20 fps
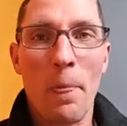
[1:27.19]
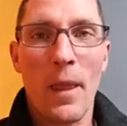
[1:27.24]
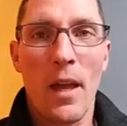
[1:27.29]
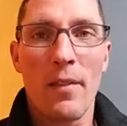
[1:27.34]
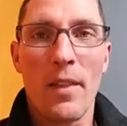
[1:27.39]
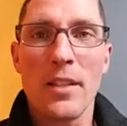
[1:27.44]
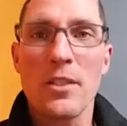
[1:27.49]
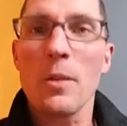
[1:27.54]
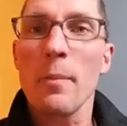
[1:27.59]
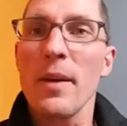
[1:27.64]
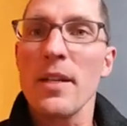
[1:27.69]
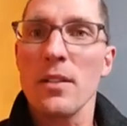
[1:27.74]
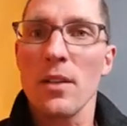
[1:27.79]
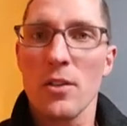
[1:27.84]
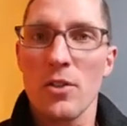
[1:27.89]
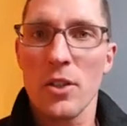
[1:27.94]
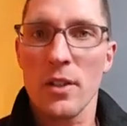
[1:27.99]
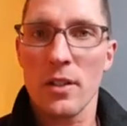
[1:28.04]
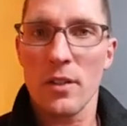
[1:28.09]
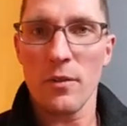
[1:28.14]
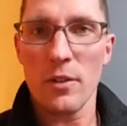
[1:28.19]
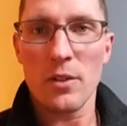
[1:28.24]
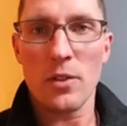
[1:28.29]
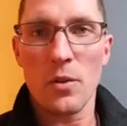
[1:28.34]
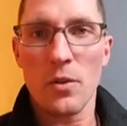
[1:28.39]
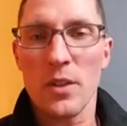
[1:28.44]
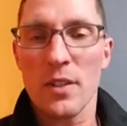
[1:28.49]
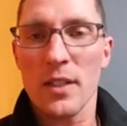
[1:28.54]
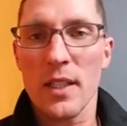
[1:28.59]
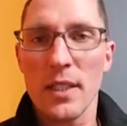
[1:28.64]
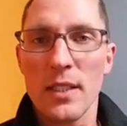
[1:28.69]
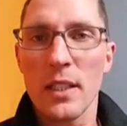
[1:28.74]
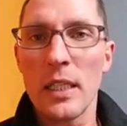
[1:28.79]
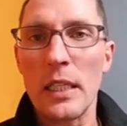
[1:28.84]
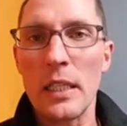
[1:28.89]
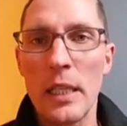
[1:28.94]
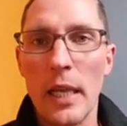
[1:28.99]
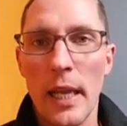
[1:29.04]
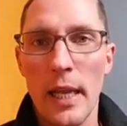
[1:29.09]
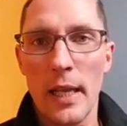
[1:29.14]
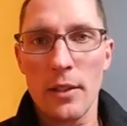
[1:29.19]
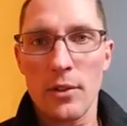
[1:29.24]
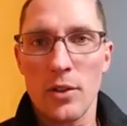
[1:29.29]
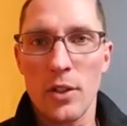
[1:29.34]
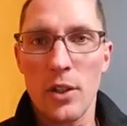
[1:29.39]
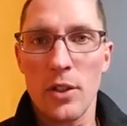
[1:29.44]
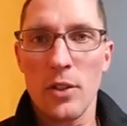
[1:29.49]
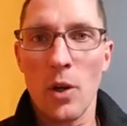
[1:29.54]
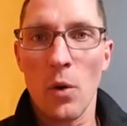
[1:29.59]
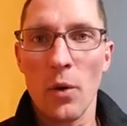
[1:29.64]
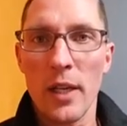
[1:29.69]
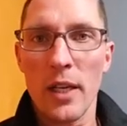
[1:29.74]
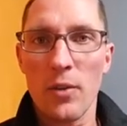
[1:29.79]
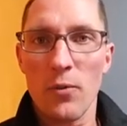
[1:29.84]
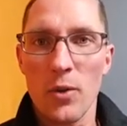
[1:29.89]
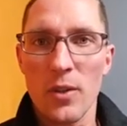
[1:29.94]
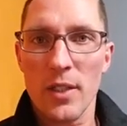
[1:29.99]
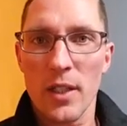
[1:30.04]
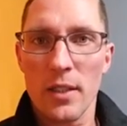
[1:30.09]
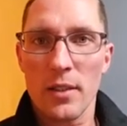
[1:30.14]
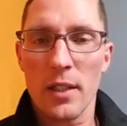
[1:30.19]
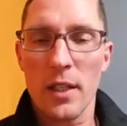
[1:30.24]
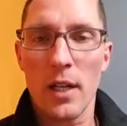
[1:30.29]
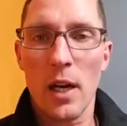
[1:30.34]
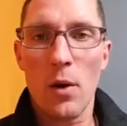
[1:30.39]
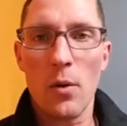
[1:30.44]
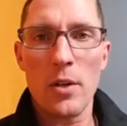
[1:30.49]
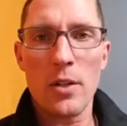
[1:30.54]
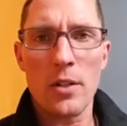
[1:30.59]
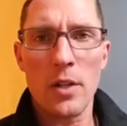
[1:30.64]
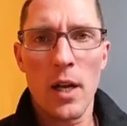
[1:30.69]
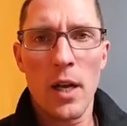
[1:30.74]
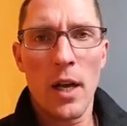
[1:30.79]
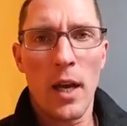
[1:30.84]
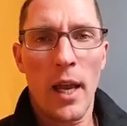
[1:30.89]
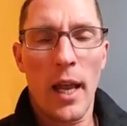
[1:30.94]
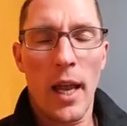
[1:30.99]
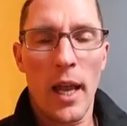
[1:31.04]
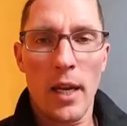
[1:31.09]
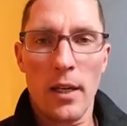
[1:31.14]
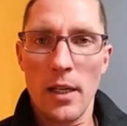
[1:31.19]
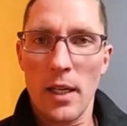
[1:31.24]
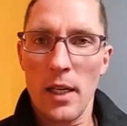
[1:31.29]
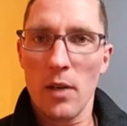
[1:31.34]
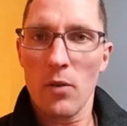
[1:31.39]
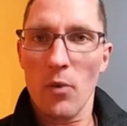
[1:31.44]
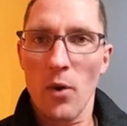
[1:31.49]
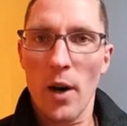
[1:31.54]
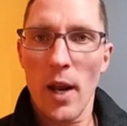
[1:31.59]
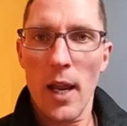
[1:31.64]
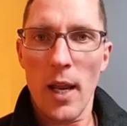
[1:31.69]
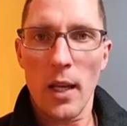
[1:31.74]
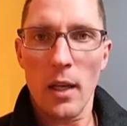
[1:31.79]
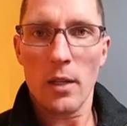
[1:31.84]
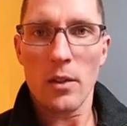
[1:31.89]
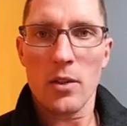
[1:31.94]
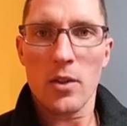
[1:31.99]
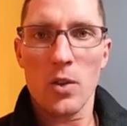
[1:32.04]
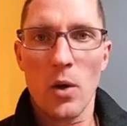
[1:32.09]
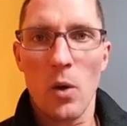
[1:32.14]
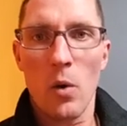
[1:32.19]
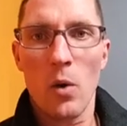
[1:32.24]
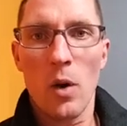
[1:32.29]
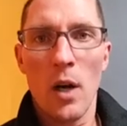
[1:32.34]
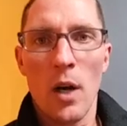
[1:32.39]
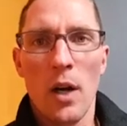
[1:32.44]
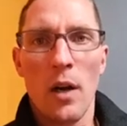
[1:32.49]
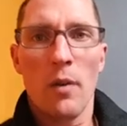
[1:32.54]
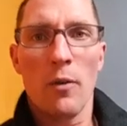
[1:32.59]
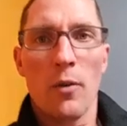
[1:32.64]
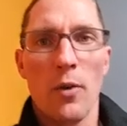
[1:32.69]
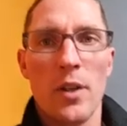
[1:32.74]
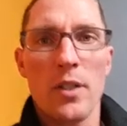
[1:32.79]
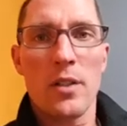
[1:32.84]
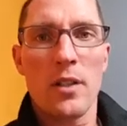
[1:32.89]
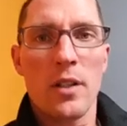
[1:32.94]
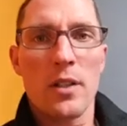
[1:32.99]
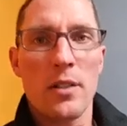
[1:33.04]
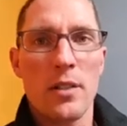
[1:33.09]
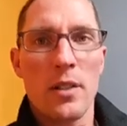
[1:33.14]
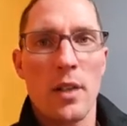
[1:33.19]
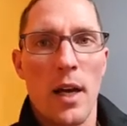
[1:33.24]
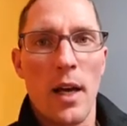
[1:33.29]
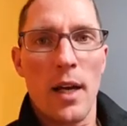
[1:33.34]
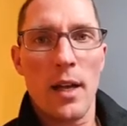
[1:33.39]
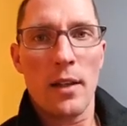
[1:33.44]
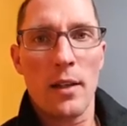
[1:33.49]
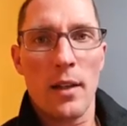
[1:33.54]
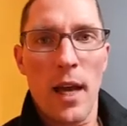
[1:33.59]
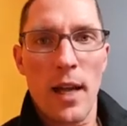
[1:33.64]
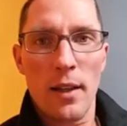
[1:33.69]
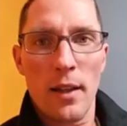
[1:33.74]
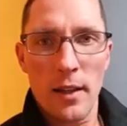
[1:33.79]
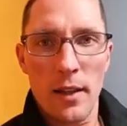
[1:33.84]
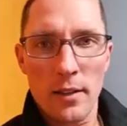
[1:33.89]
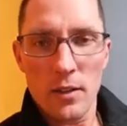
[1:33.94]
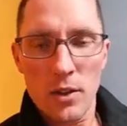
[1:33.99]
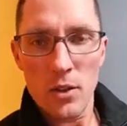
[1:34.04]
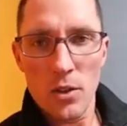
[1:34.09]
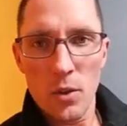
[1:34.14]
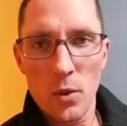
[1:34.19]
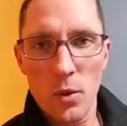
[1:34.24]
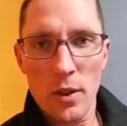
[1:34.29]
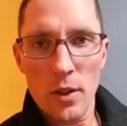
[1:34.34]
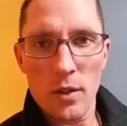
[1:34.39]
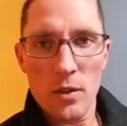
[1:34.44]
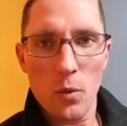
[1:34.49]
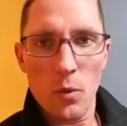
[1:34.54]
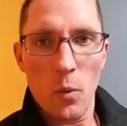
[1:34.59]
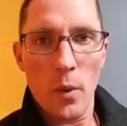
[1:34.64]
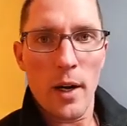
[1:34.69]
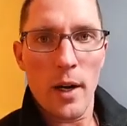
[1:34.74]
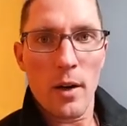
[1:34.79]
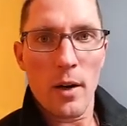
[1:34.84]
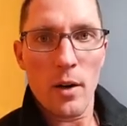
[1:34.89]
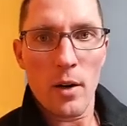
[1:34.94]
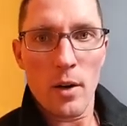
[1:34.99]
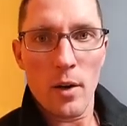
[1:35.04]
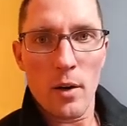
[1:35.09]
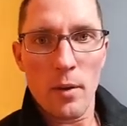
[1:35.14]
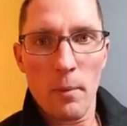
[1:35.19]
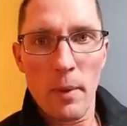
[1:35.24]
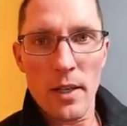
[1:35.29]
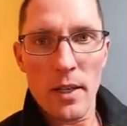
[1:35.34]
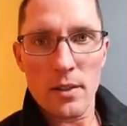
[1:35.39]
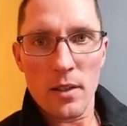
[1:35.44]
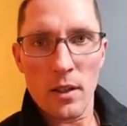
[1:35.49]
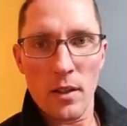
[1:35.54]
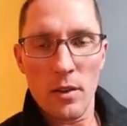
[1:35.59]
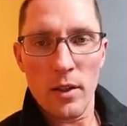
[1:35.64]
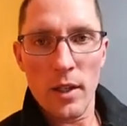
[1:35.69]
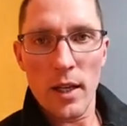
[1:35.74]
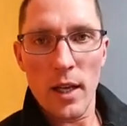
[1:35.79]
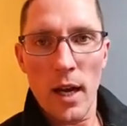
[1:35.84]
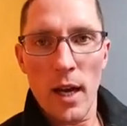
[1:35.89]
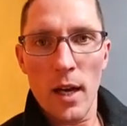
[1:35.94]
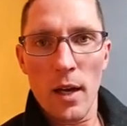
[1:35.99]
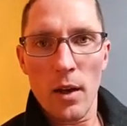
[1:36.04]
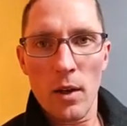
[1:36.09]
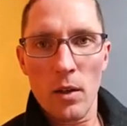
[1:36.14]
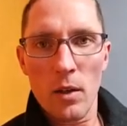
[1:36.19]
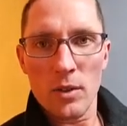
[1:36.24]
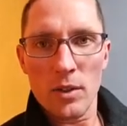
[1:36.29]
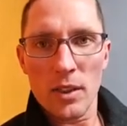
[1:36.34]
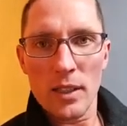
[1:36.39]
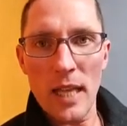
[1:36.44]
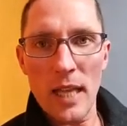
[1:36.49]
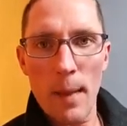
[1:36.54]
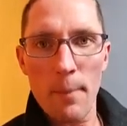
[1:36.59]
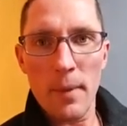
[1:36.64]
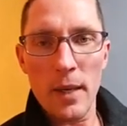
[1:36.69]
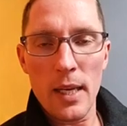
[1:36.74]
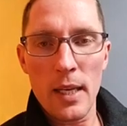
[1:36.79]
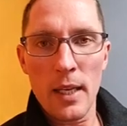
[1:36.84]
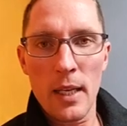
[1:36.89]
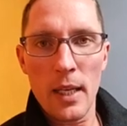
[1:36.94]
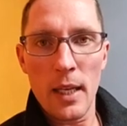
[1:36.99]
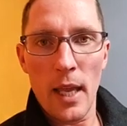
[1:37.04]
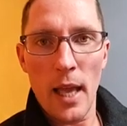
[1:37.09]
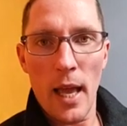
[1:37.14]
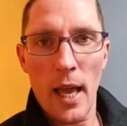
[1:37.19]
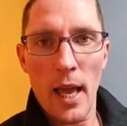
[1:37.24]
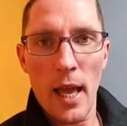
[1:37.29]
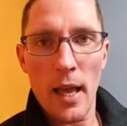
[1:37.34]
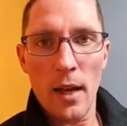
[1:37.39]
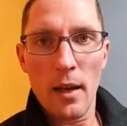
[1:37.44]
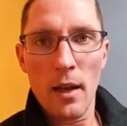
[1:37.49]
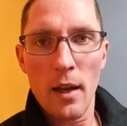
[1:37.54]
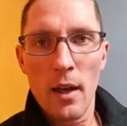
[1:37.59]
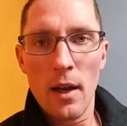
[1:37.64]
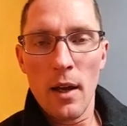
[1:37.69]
that's the basic gist of it. So the 16 and 8. So you don't eat for 16 hours and you eat for 8. So for instance, I like to do it where basically I'll stop eating at